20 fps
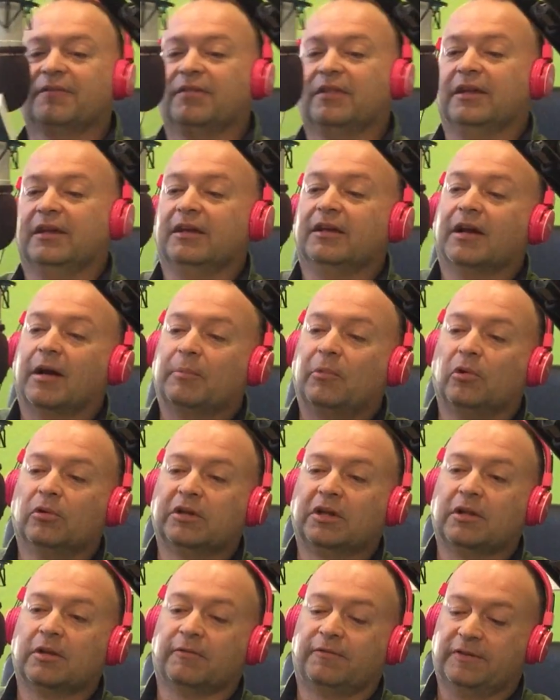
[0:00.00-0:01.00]
of I'm
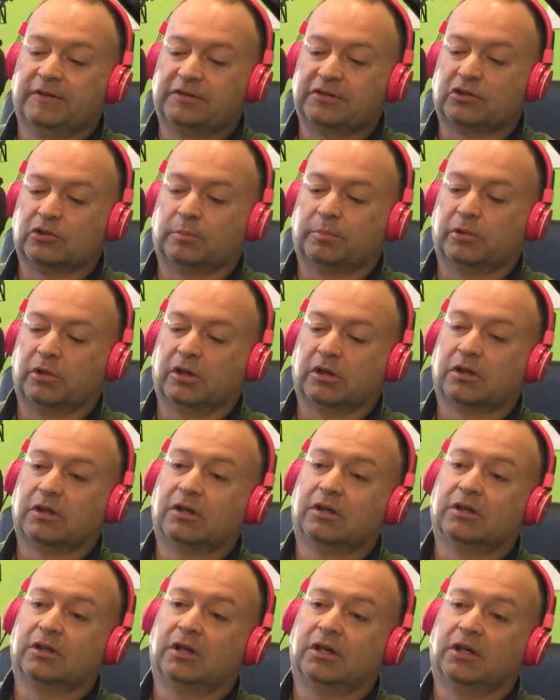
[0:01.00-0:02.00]
holding the physical book.
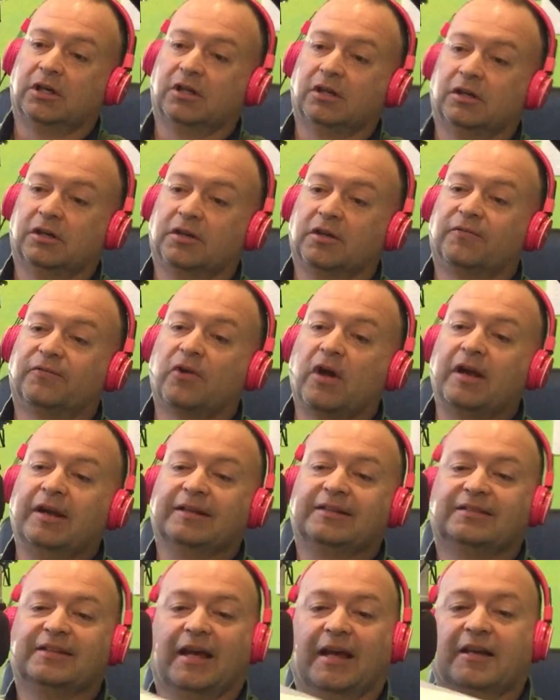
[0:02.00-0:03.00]
In the front
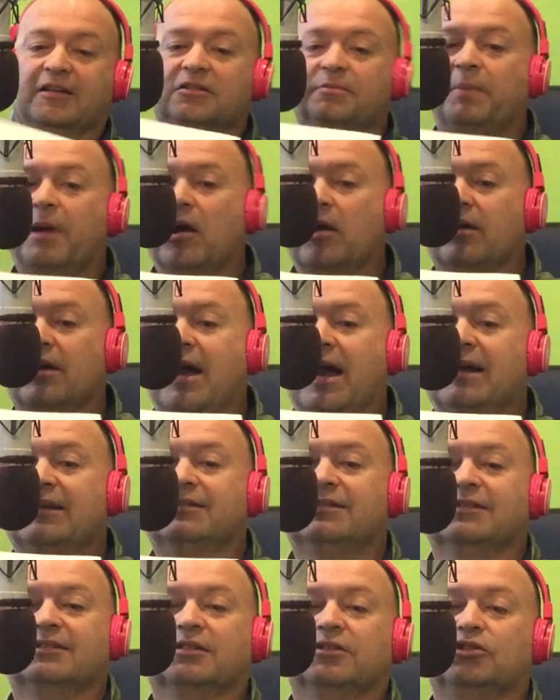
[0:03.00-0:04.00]
it says,
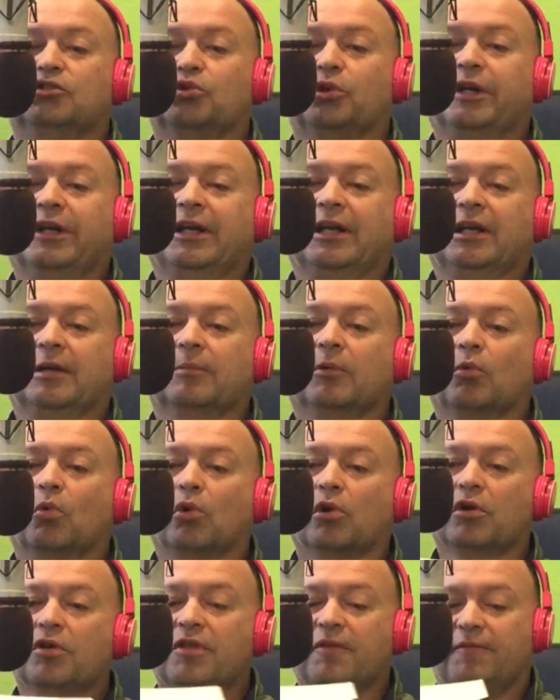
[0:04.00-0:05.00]
"Paradise is a dream
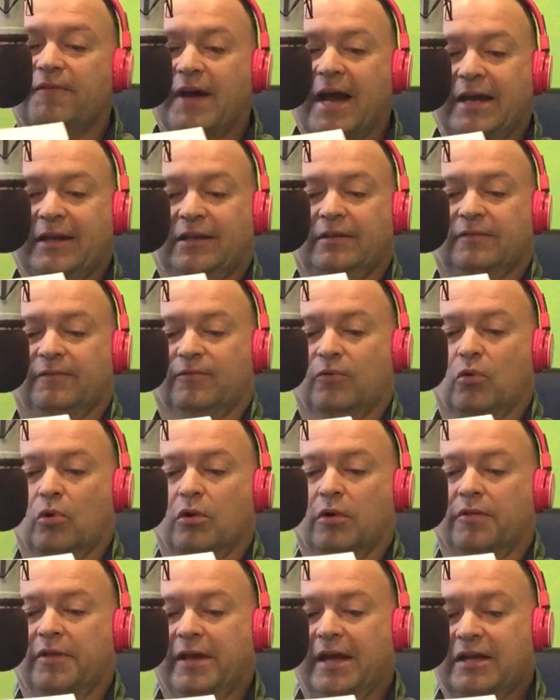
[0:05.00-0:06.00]
worth fighting
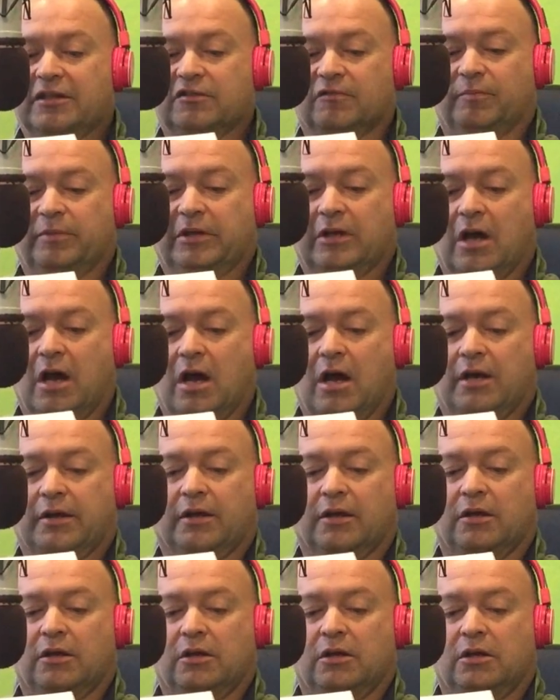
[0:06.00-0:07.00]
for, the Edge of Beyond,
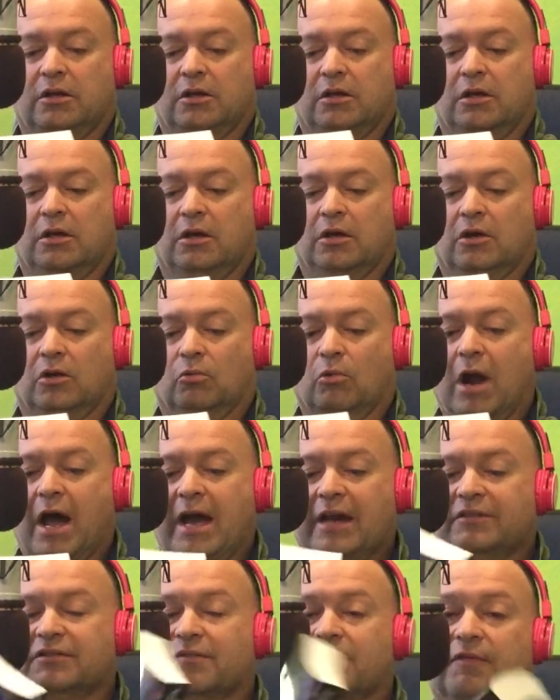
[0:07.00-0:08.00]

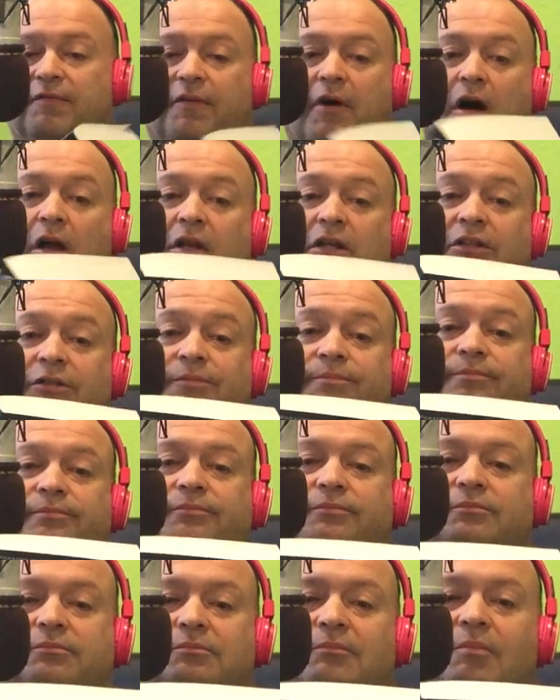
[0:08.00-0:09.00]
Rise of the Fallen."
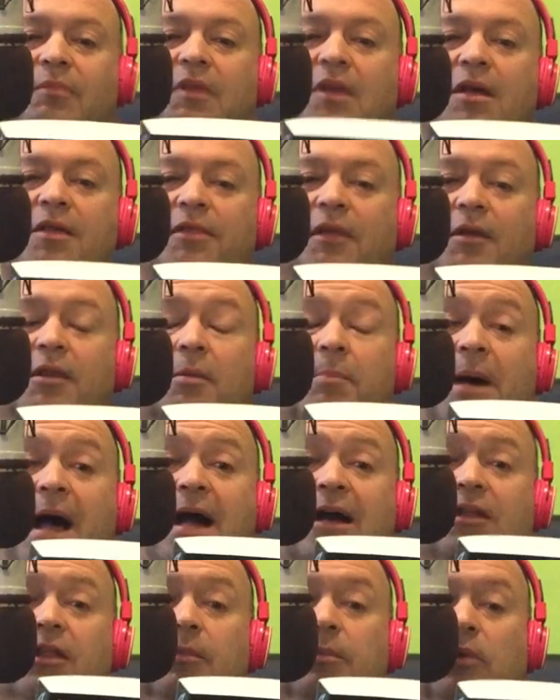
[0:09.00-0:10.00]
And then the
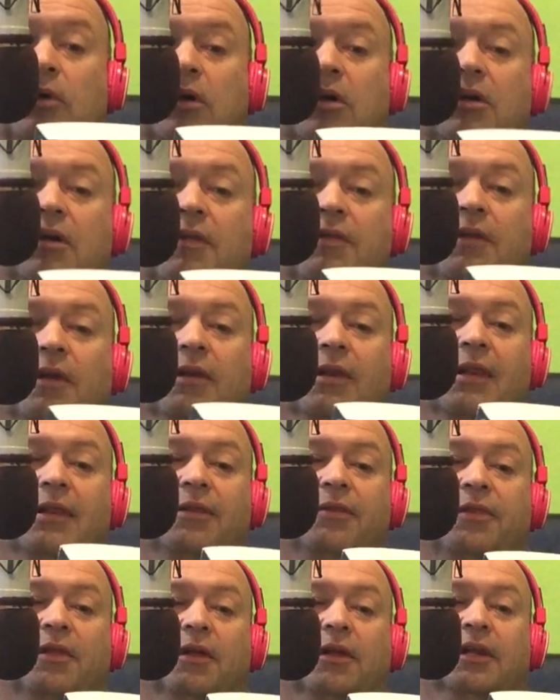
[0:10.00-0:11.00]
back of the book,
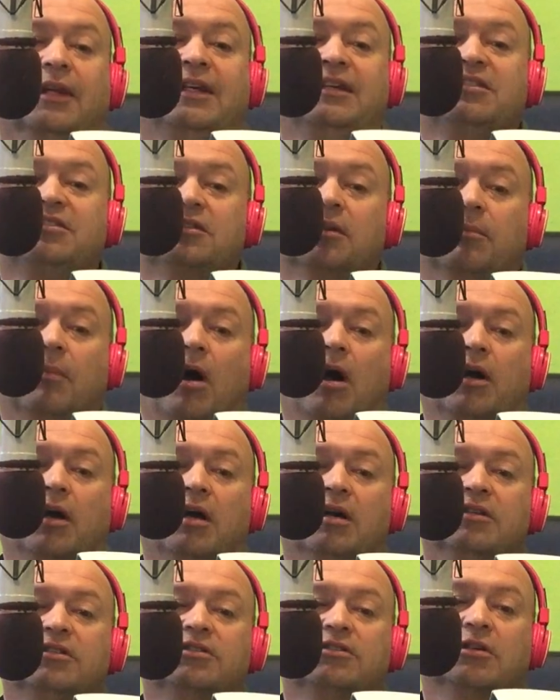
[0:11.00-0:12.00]
the least among
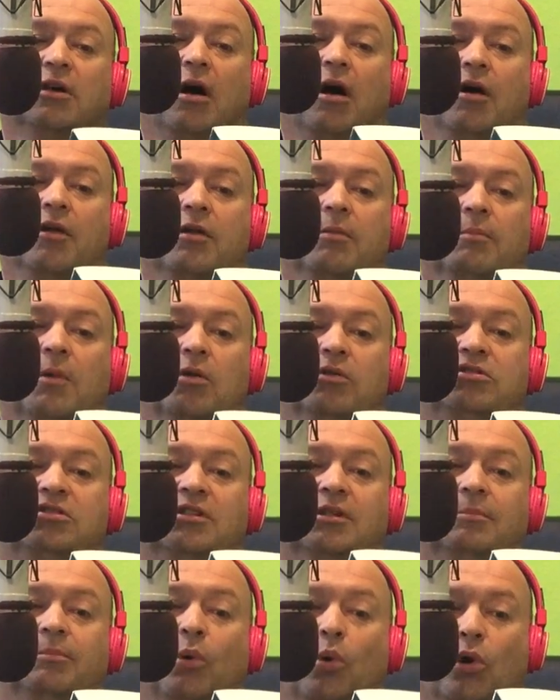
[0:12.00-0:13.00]
us are the most
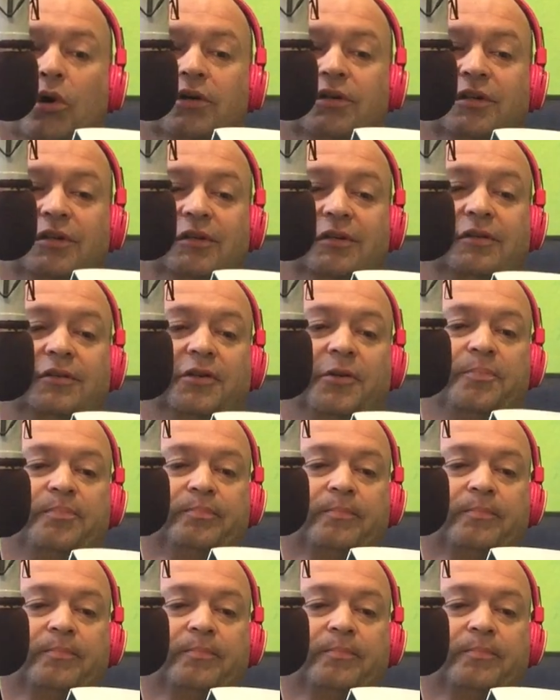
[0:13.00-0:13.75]
important.